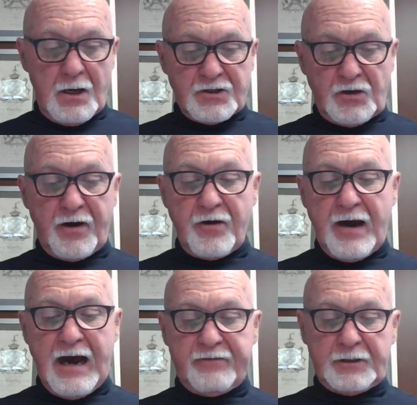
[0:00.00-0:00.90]
So there you
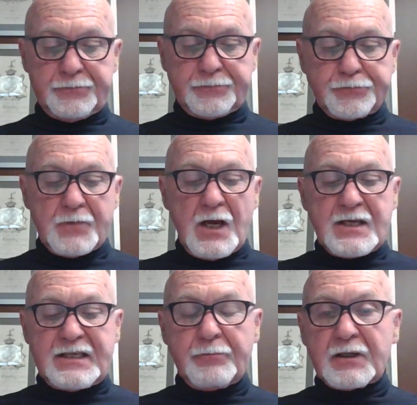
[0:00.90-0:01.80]
have it.
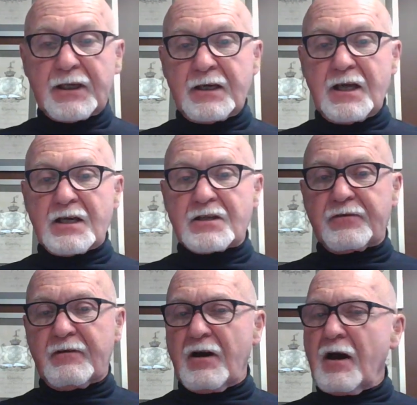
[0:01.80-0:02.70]
Cymbeline is
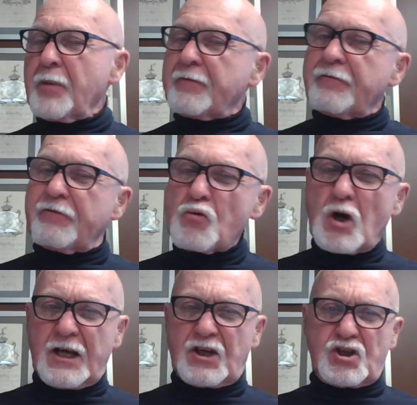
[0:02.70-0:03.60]
a bit
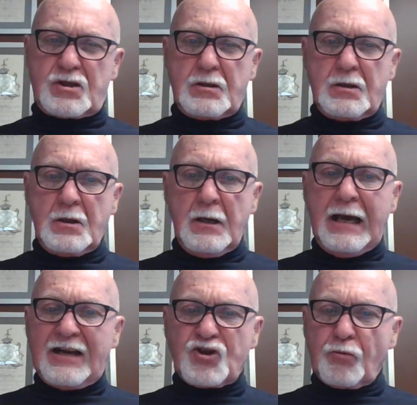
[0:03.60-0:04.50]
foolish
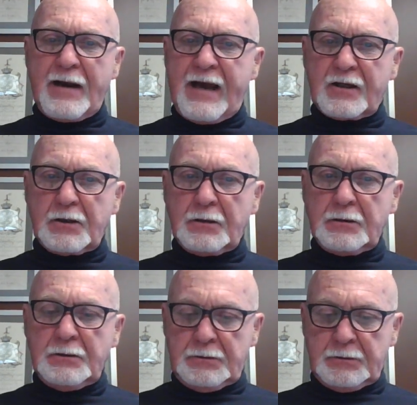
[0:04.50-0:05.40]
and tyrannical.
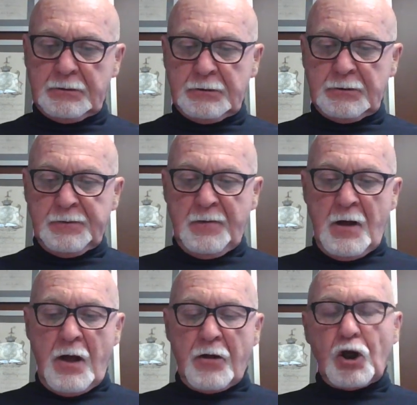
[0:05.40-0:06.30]

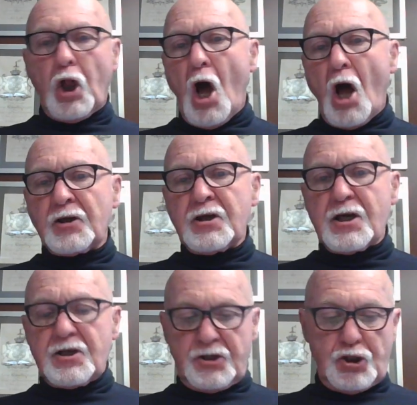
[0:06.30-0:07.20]
Claughton
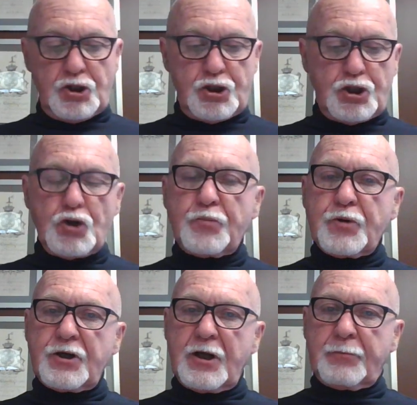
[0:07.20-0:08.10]
is
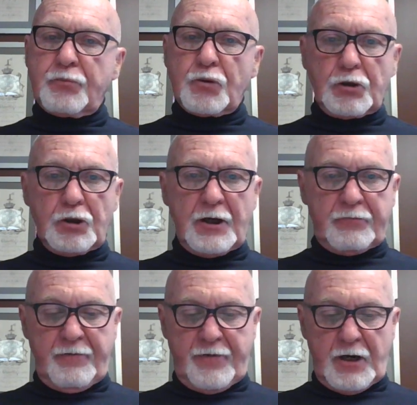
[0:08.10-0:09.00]
stupid and brutal
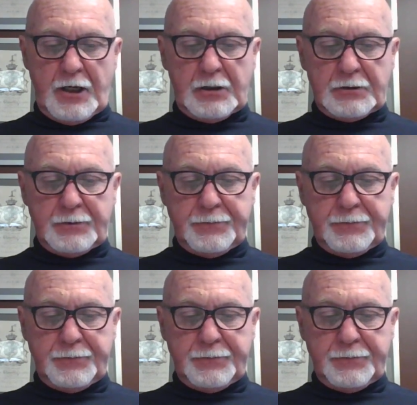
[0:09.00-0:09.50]
and reviled.